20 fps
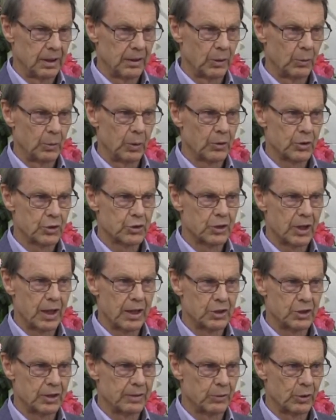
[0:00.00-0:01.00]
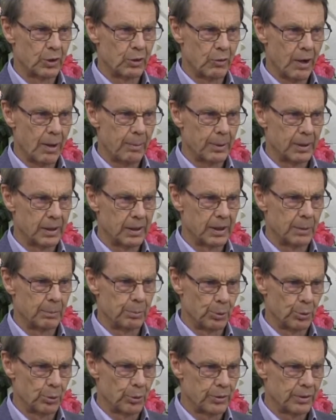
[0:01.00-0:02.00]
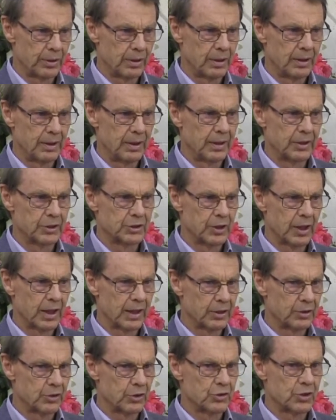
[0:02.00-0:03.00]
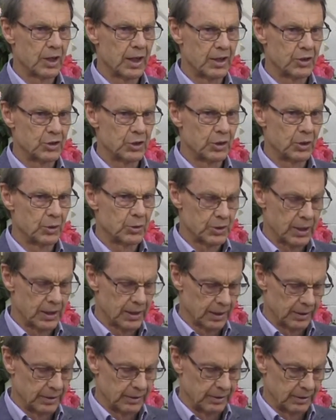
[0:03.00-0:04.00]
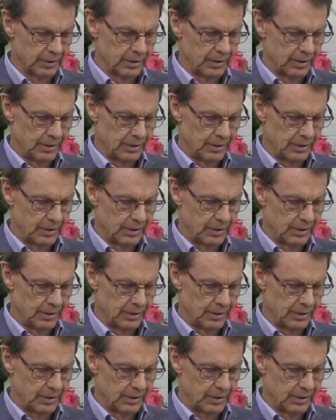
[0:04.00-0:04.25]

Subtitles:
The world is changing very rapidly abroad and starting to change in New Zealand.